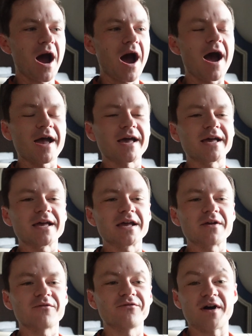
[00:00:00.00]
I
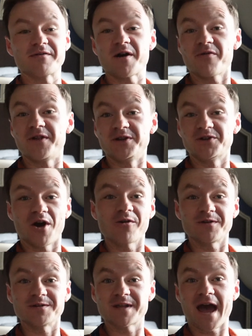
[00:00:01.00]
found out that
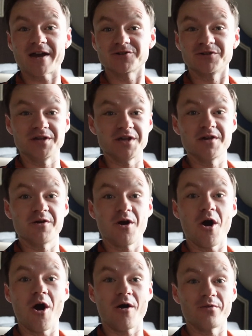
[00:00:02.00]
Dolly is actually here
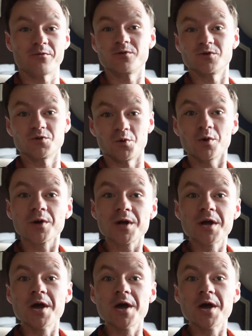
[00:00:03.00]
on the resort